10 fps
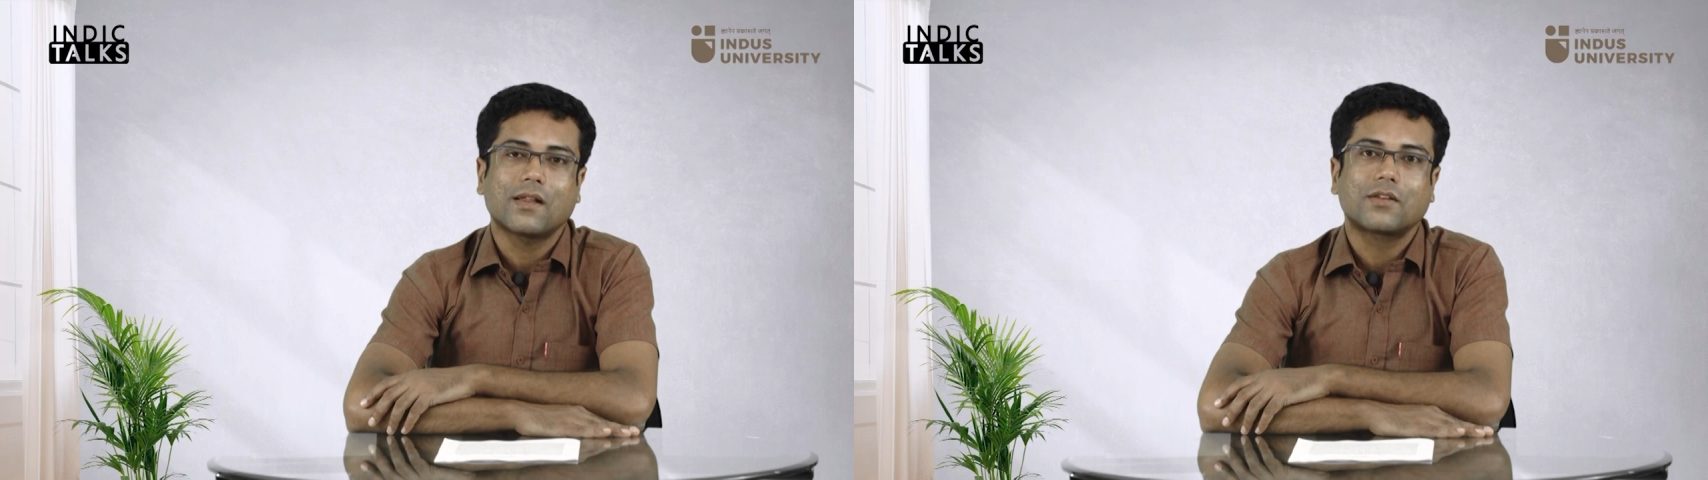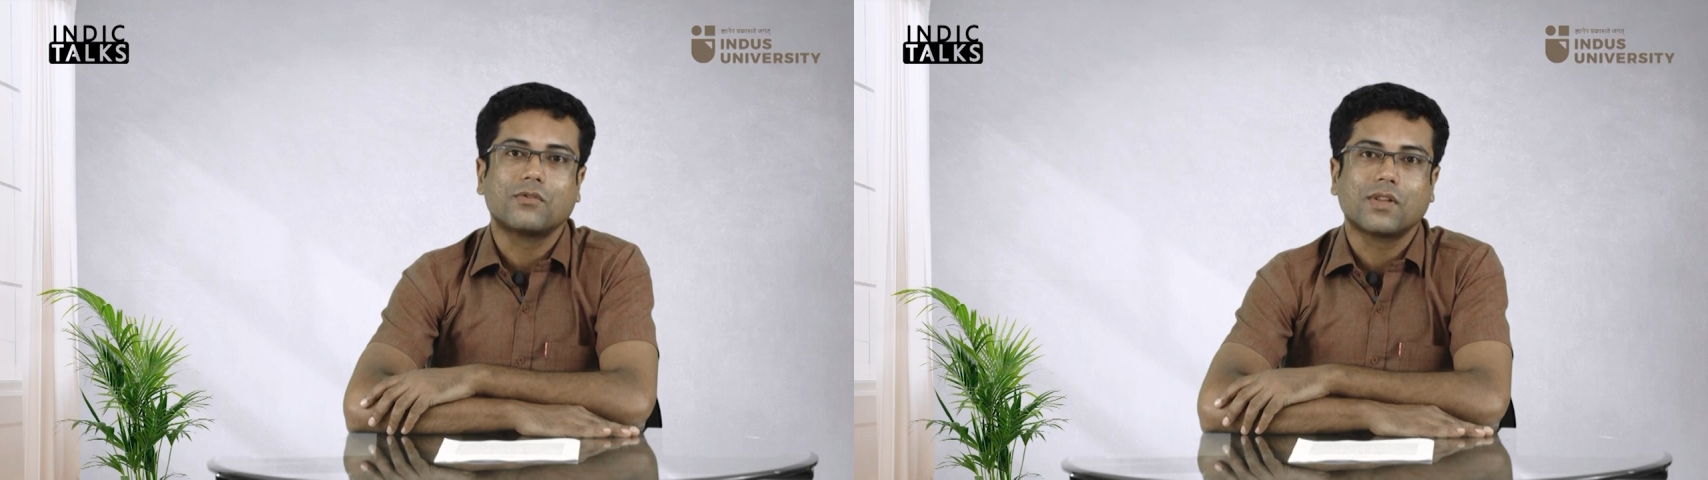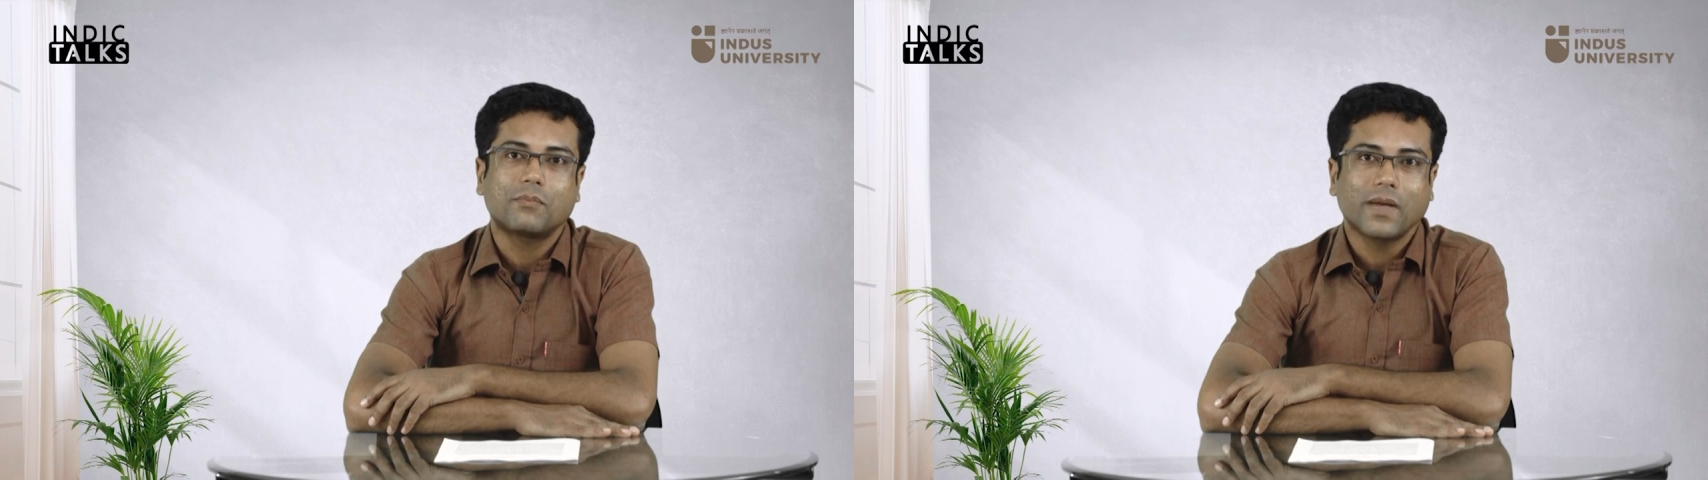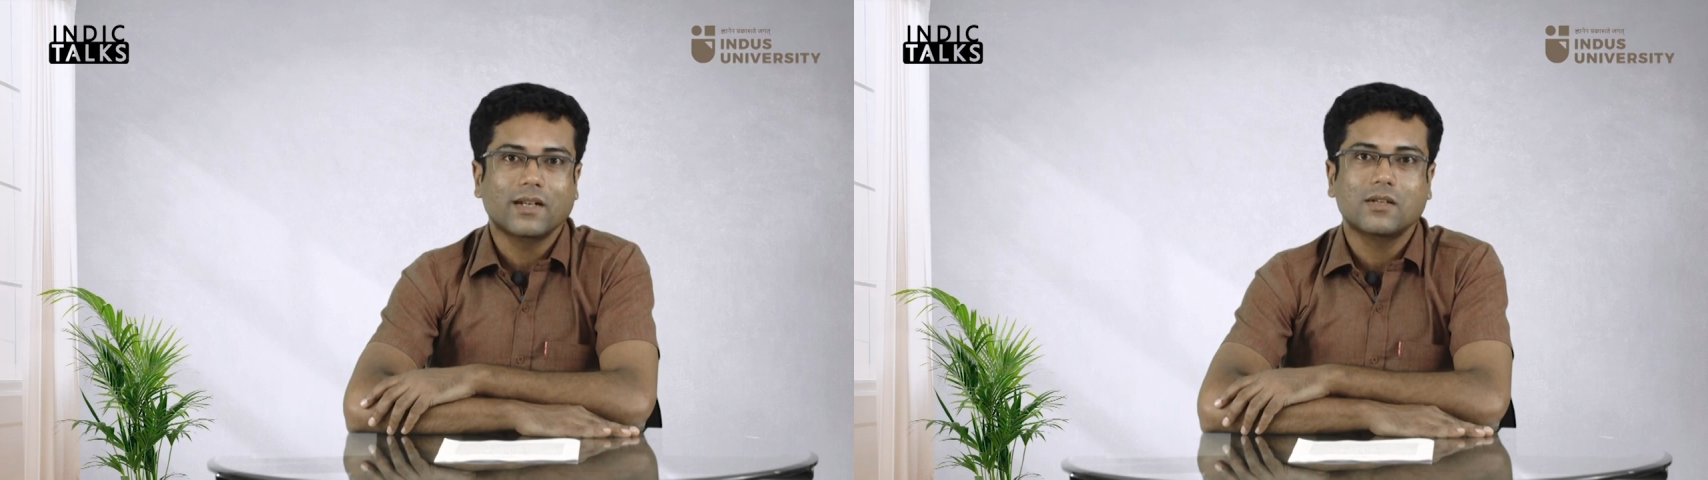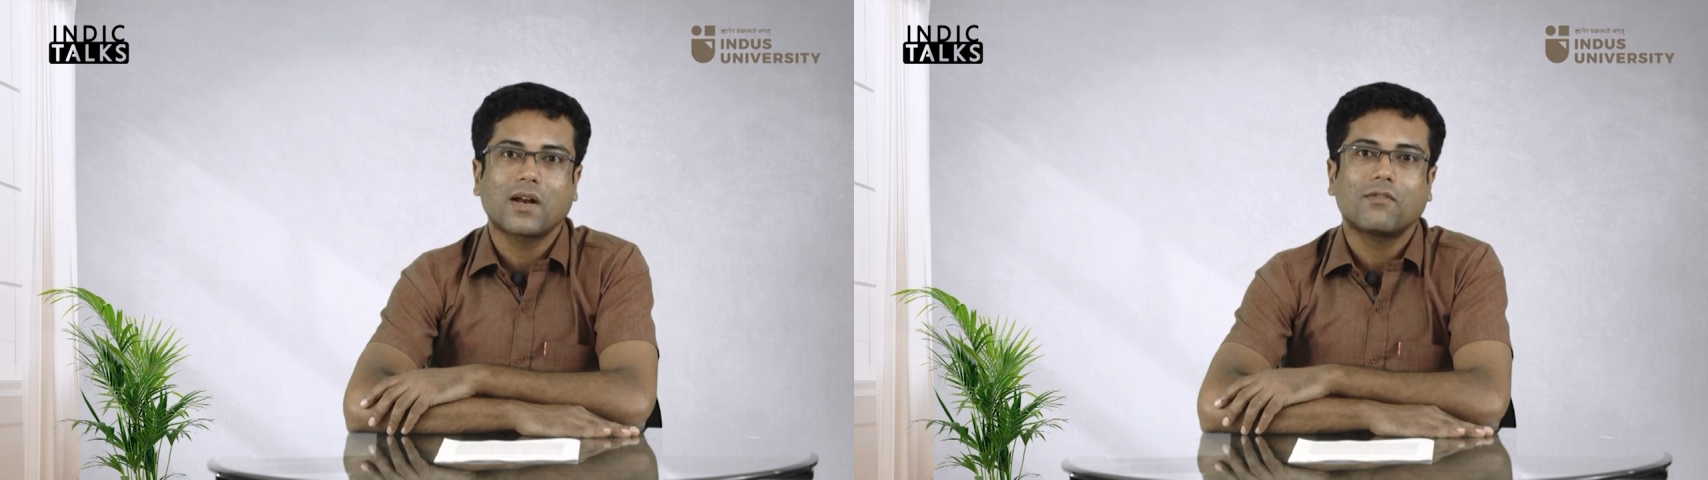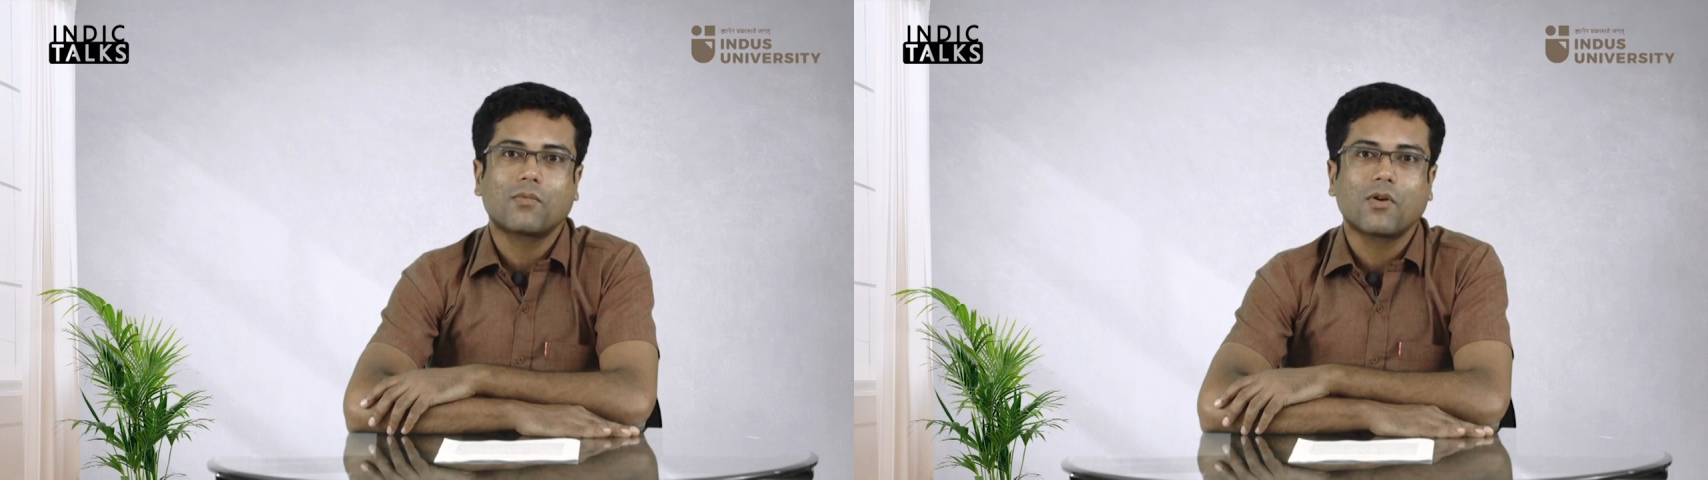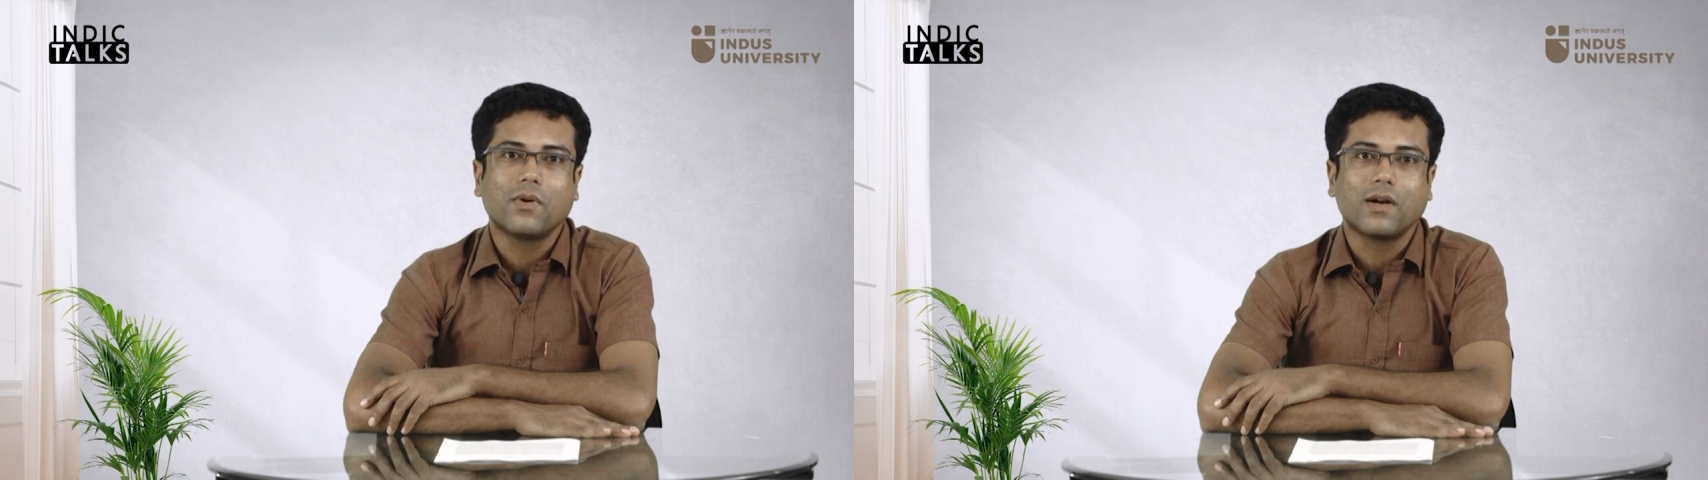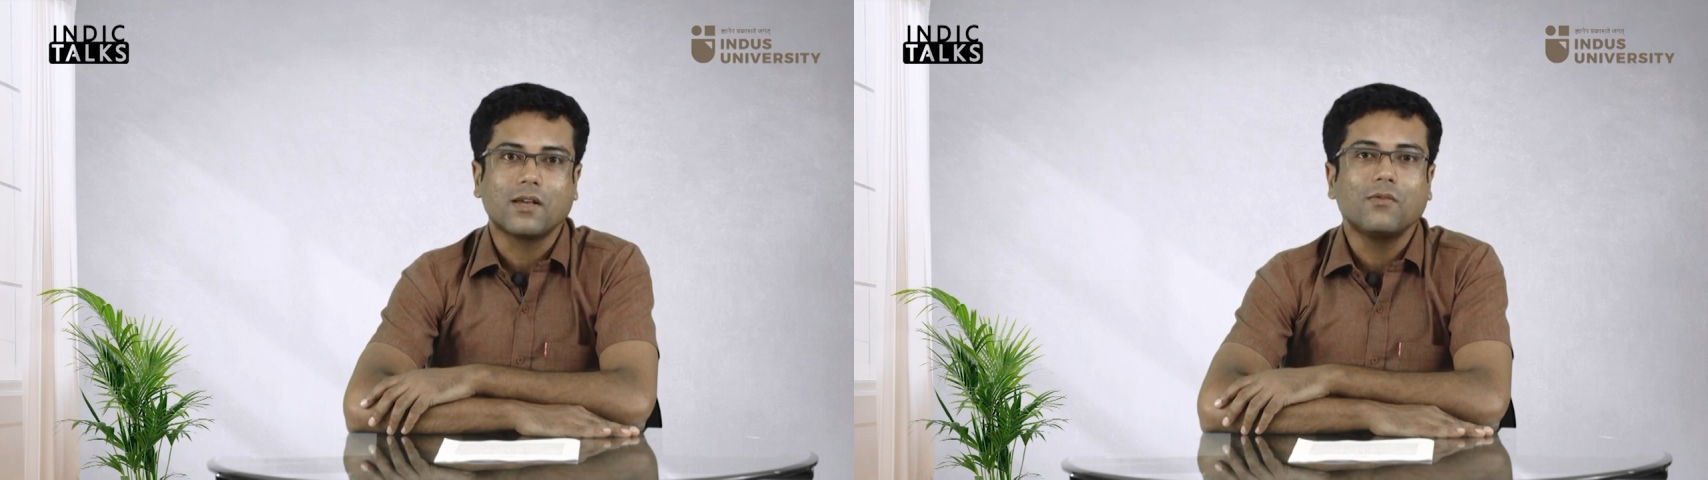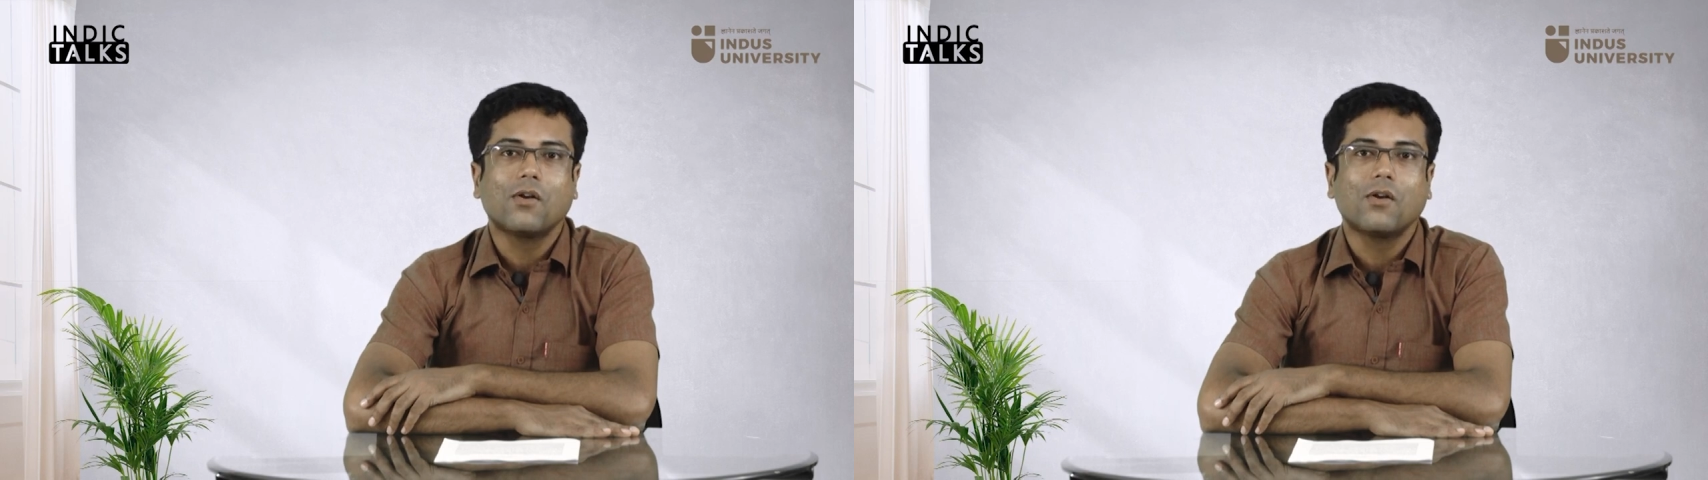asked to respect private property